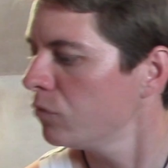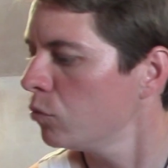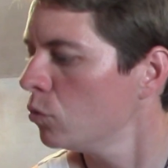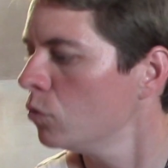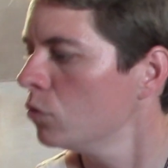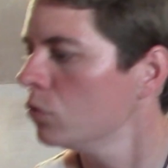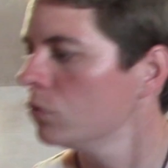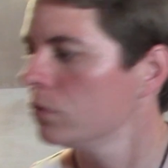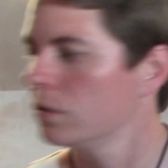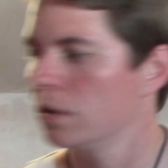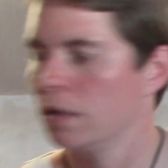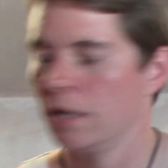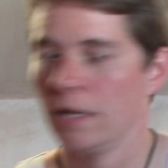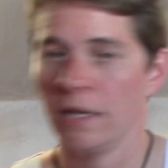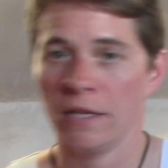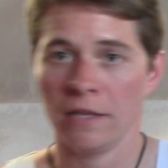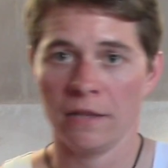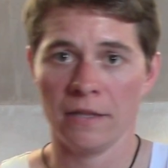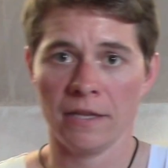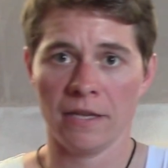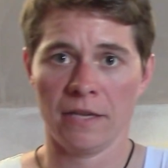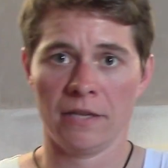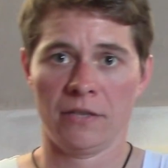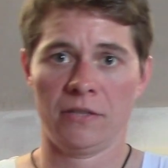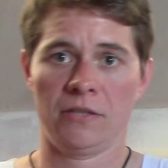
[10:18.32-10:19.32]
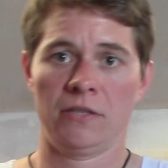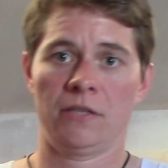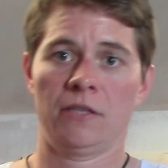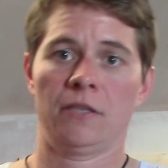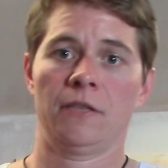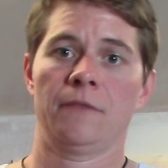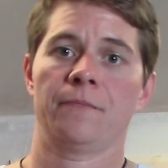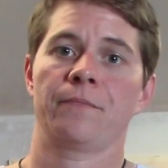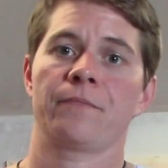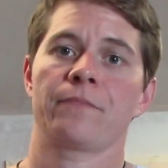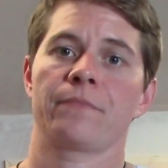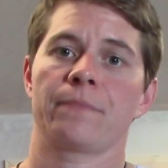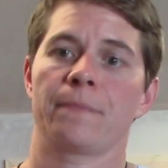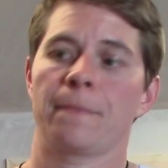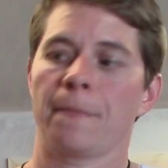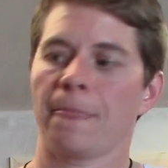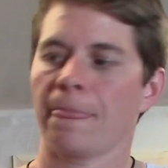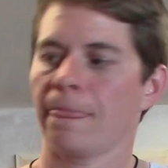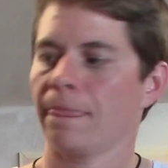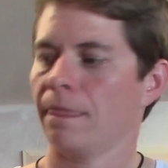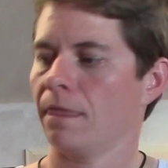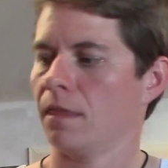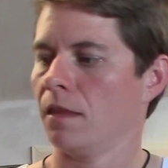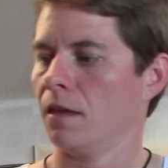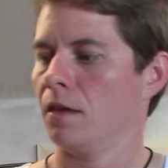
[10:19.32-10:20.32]
worn this
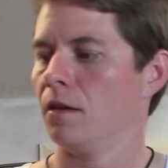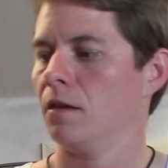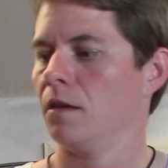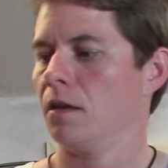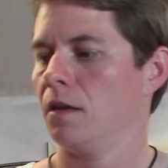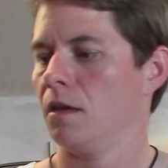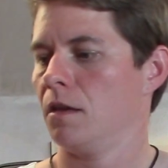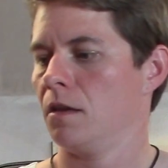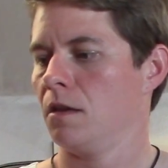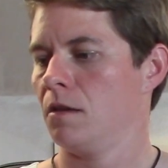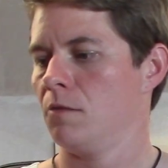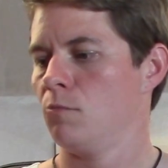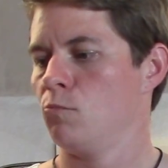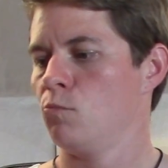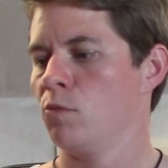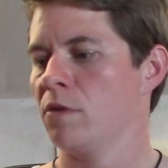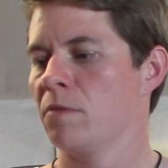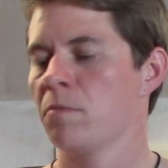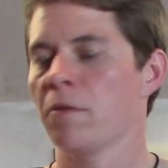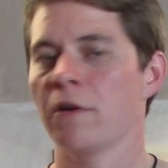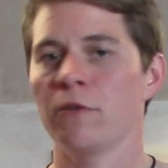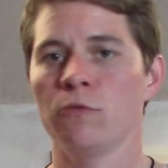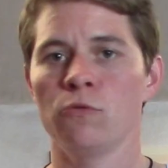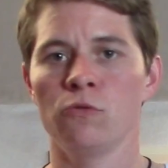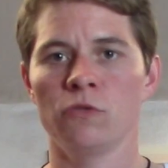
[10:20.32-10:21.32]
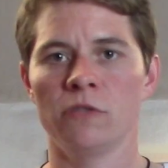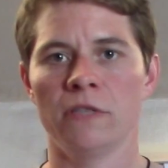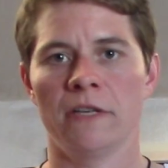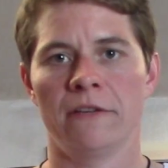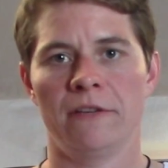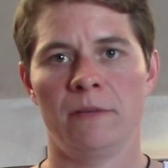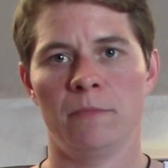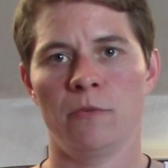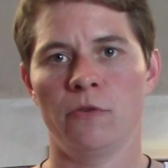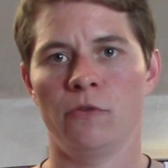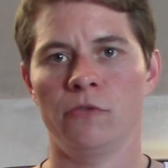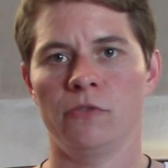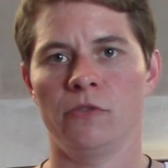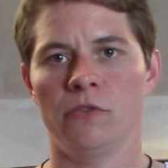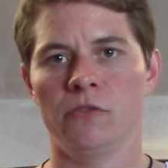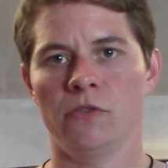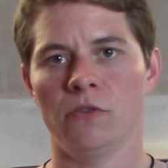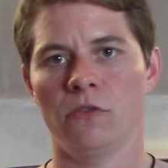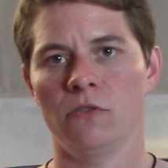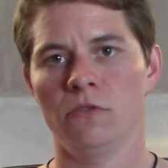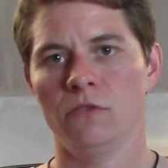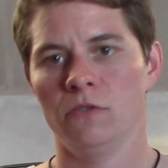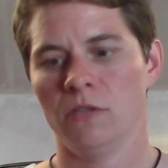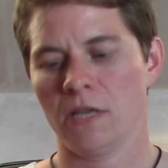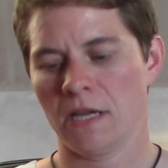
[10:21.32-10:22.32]
with my ordinary boxers
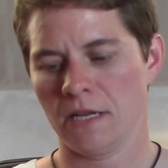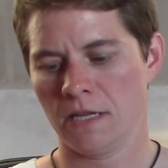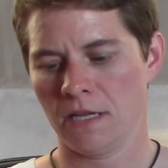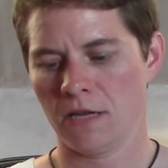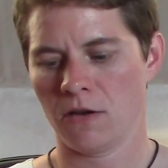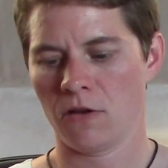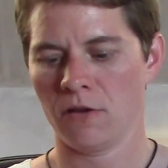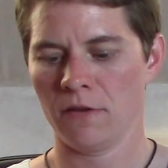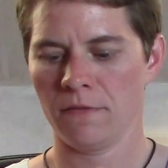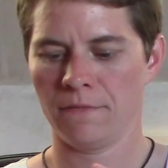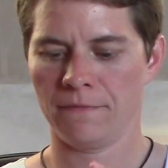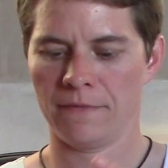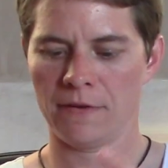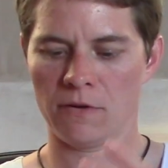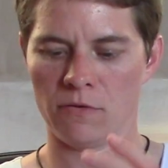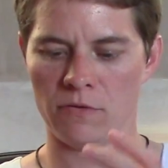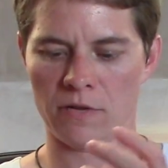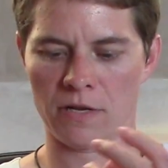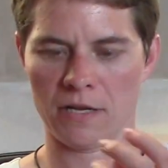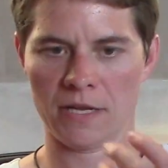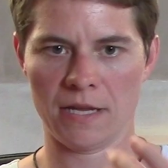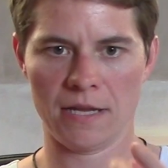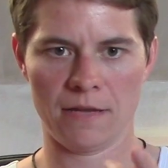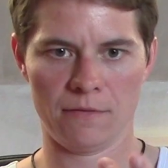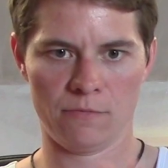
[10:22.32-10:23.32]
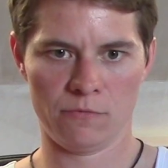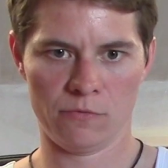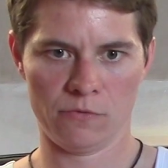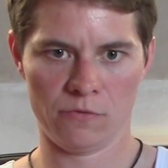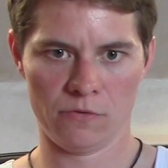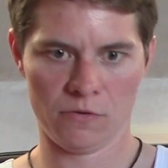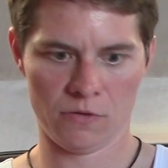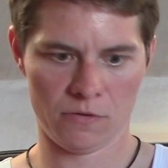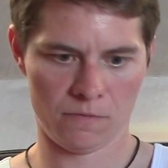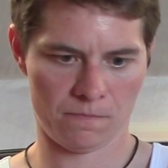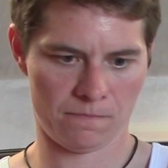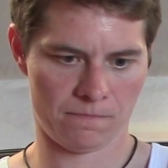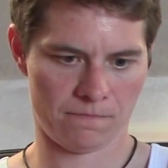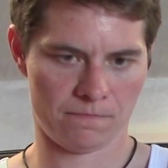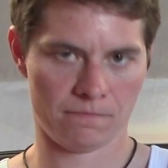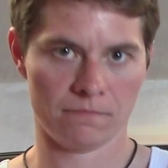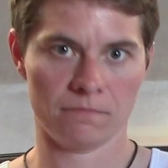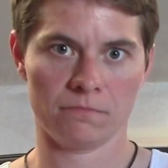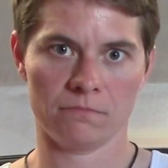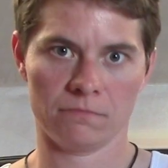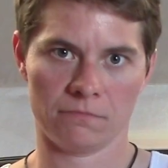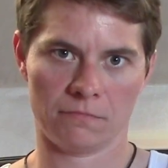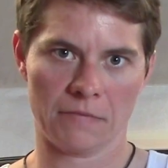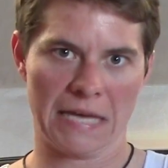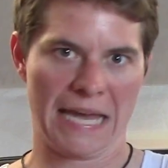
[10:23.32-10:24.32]
on, and I felt that it was
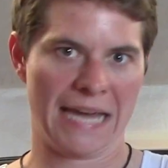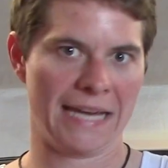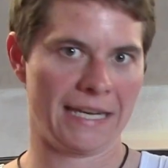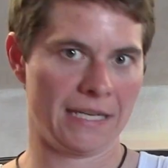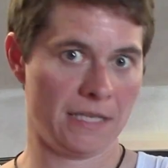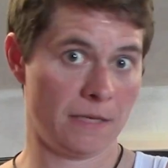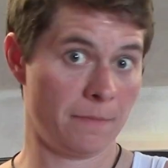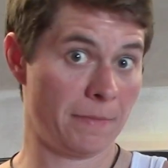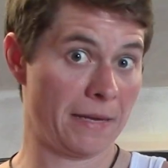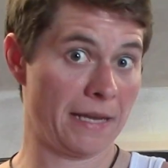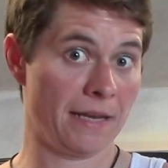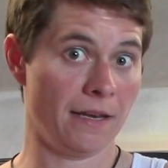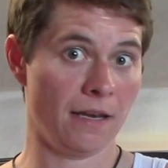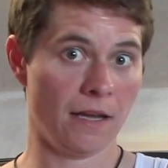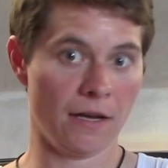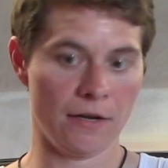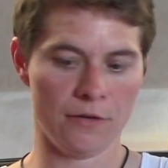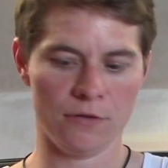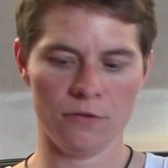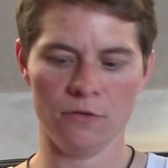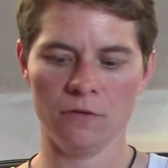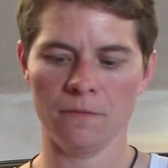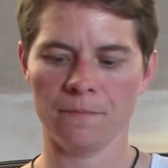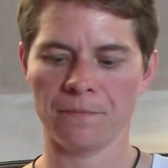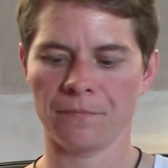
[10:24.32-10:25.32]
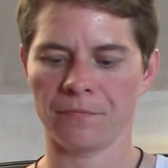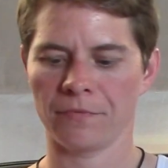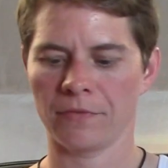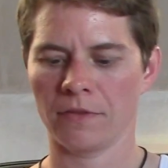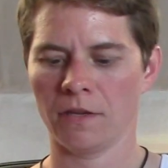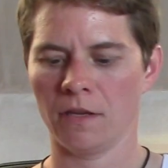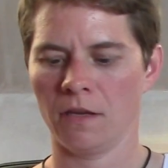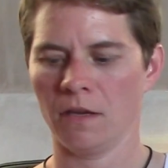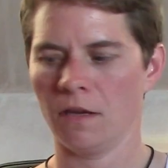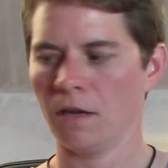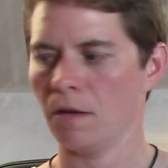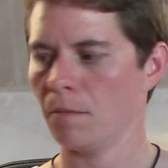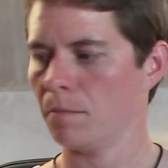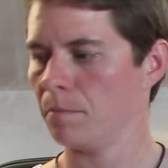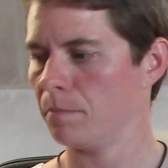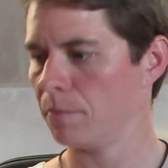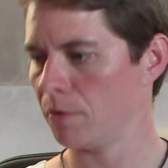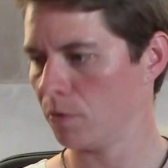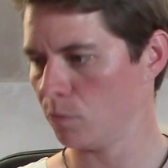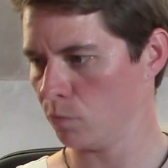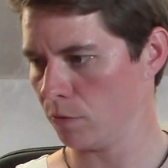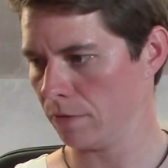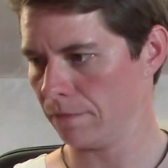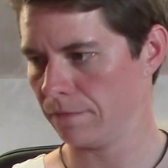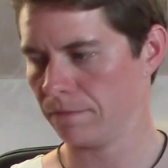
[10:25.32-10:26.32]
hanging a bit low,
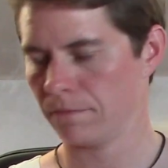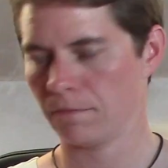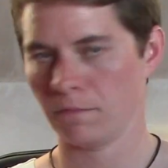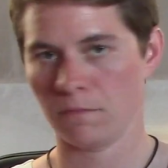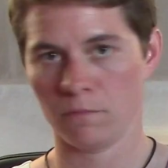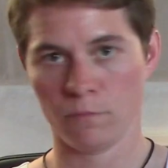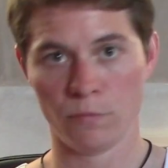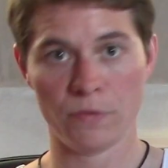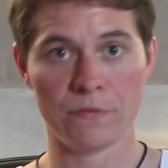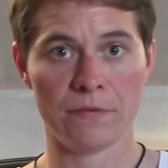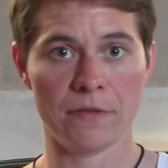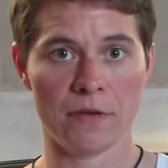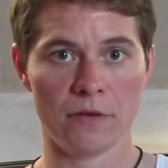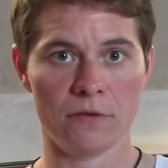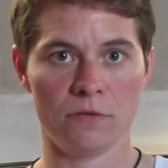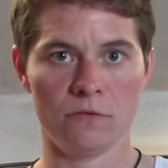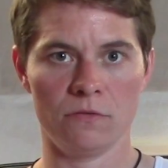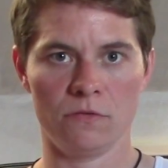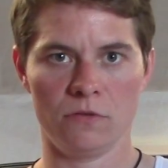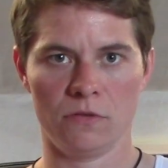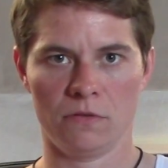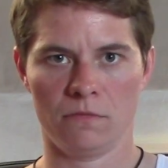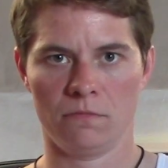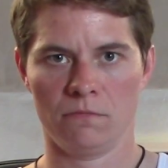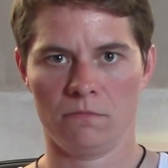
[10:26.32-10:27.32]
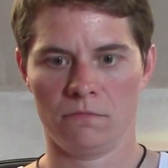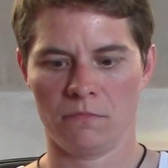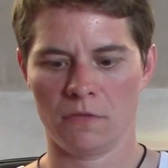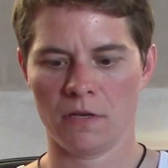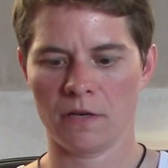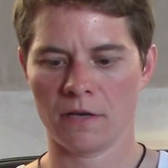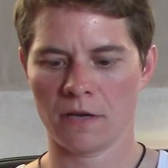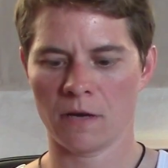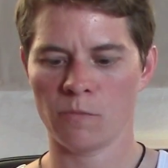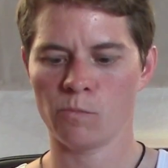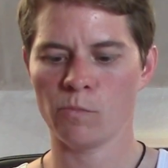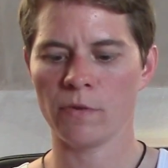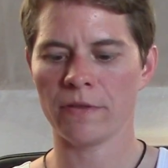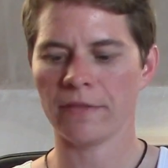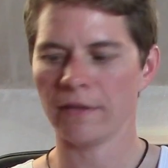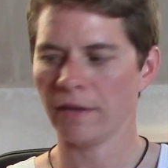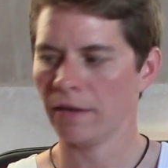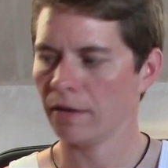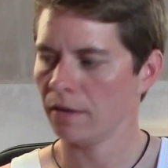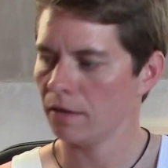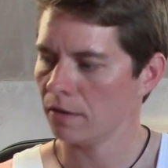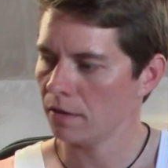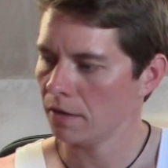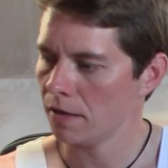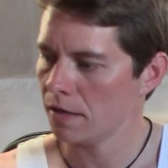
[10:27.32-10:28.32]
but with those that come with
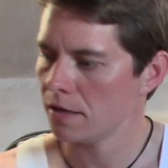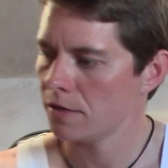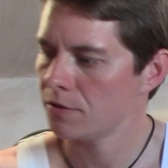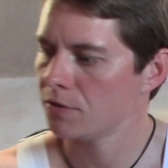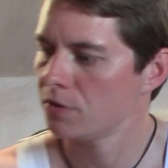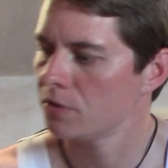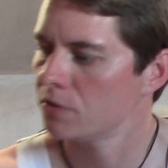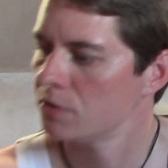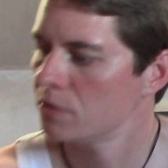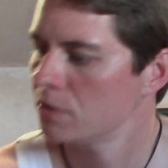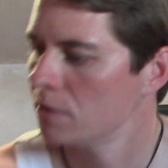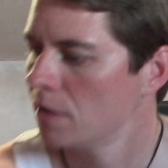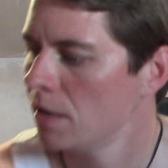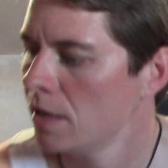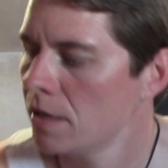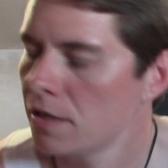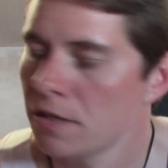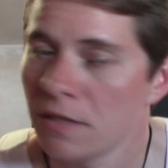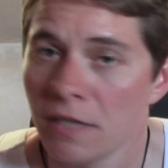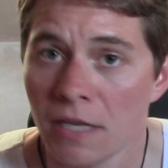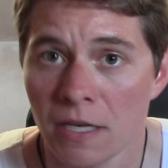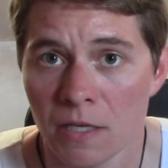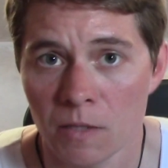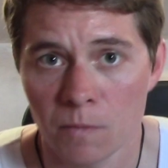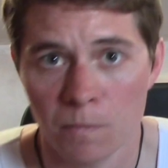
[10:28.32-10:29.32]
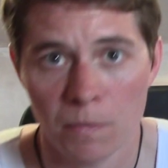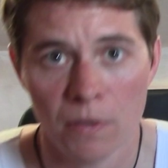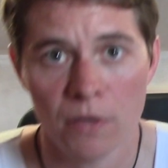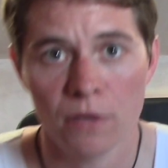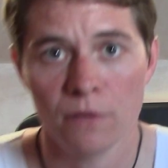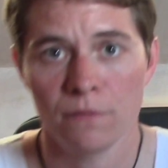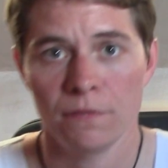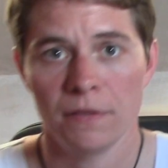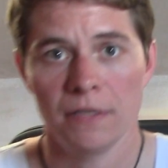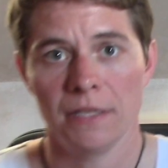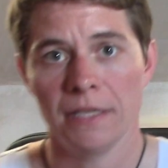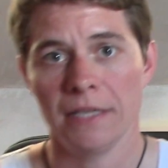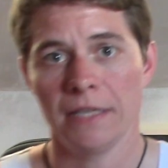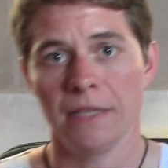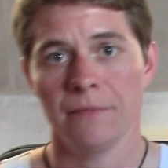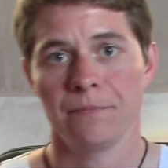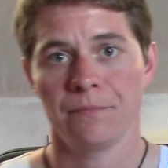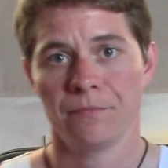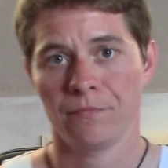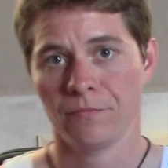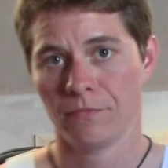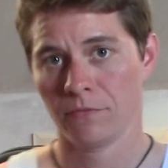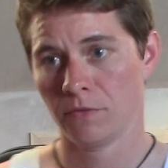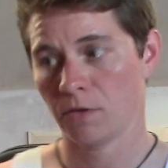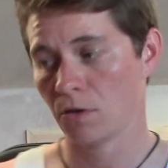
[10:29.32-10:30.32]
it, it sits perfectly.
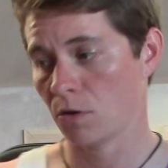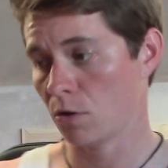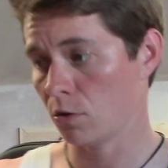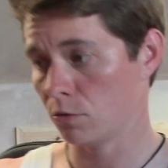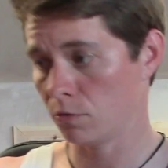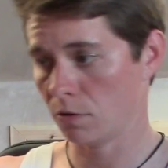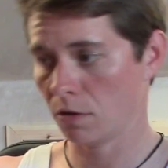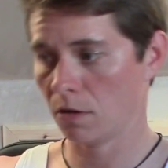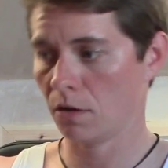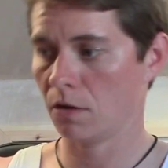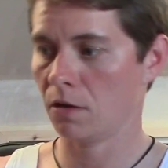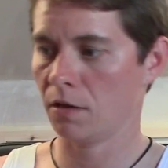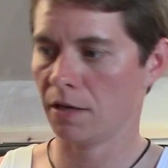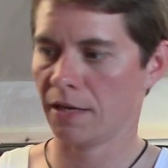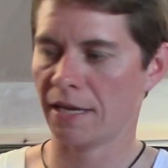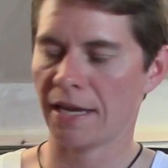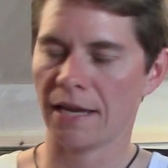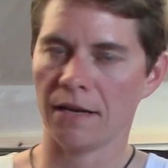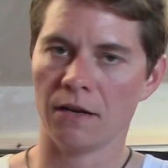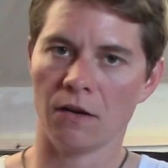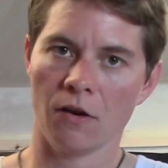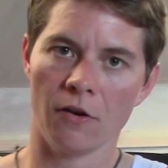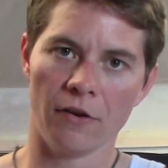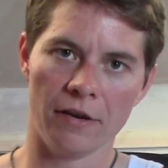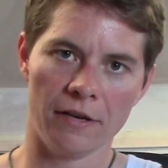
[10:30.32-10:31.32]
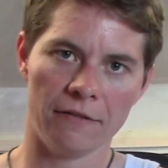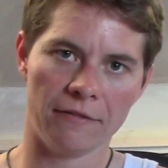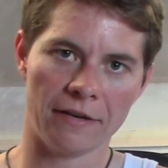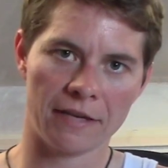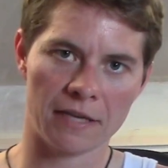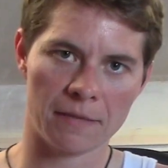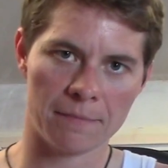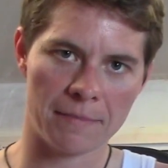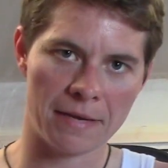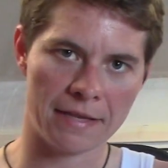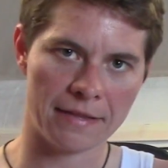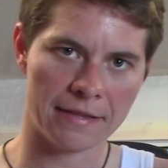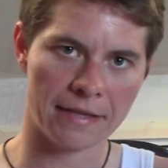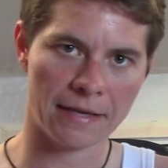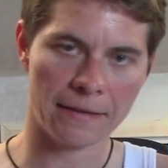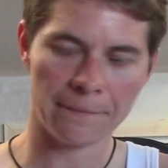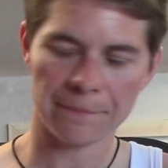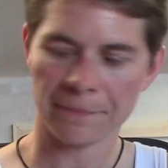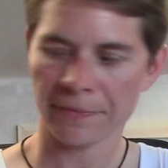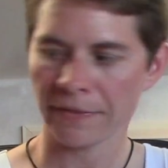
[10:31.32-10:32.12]
So I'd, again, highly recommend that.